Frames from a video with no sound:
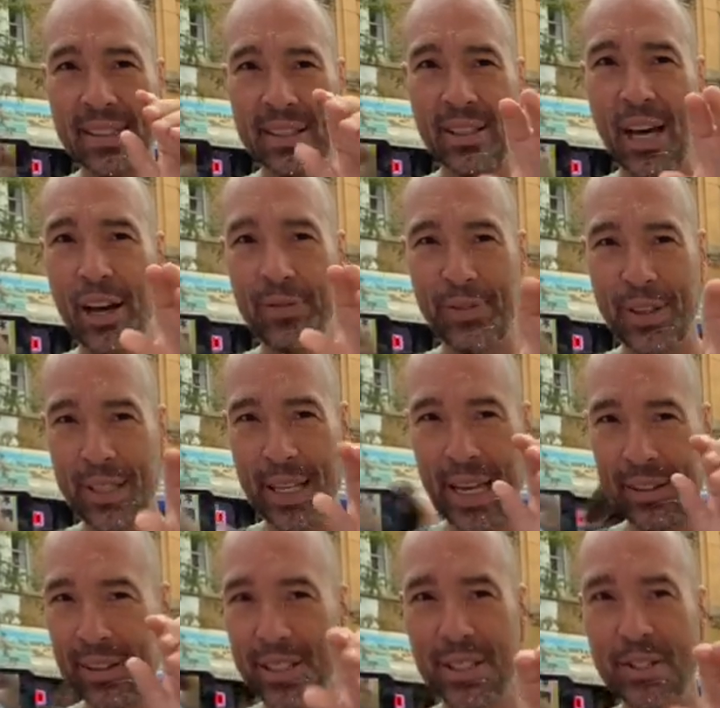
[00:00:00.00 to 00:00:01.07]
love
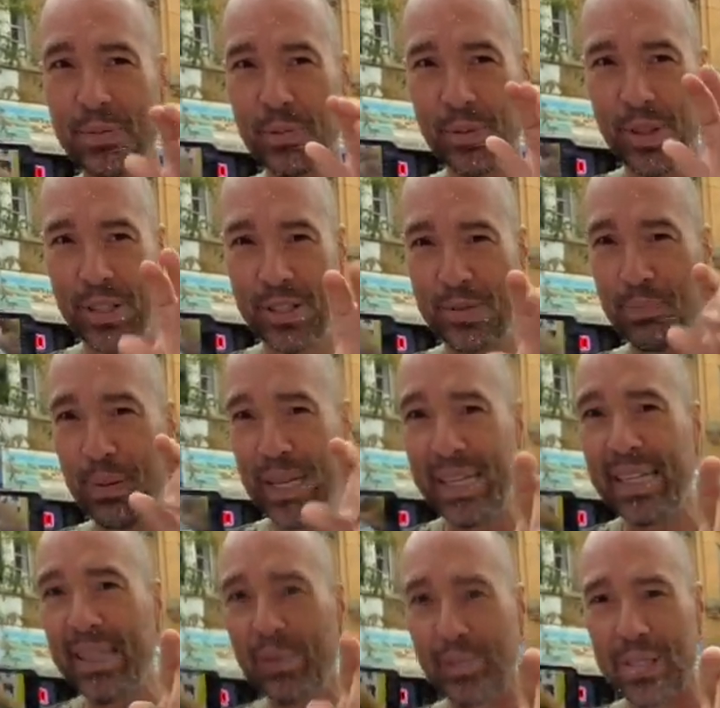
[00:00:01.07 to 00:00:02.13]
that this this
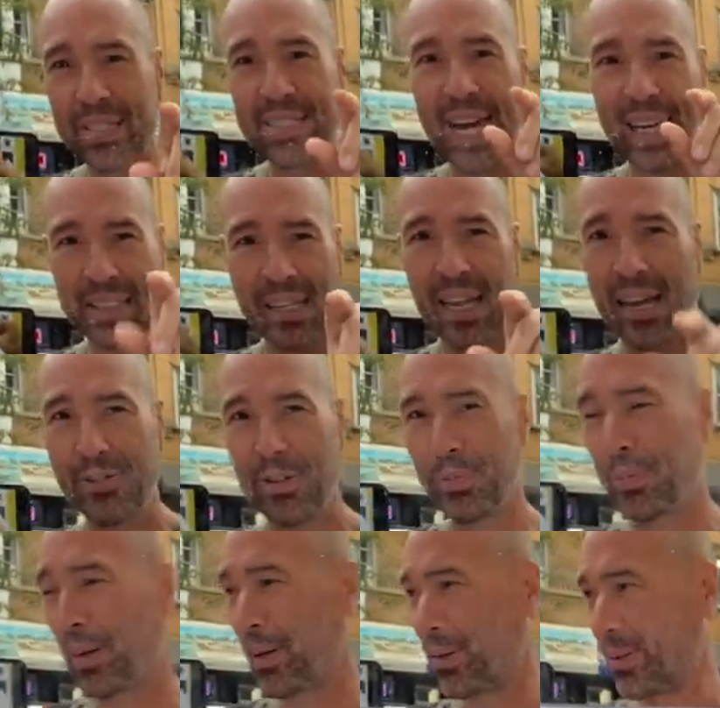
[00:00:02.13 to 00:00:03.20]
being was not
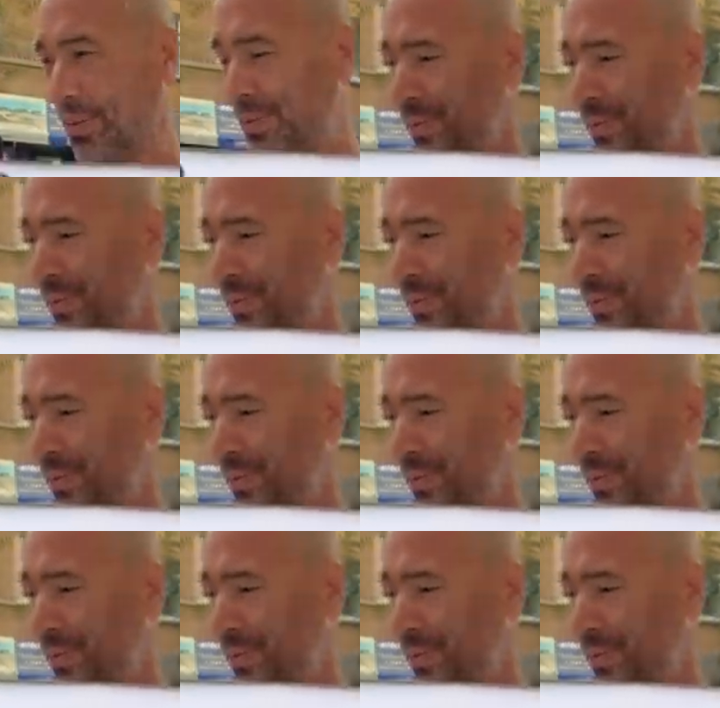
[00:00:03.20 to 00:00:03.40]
lovable.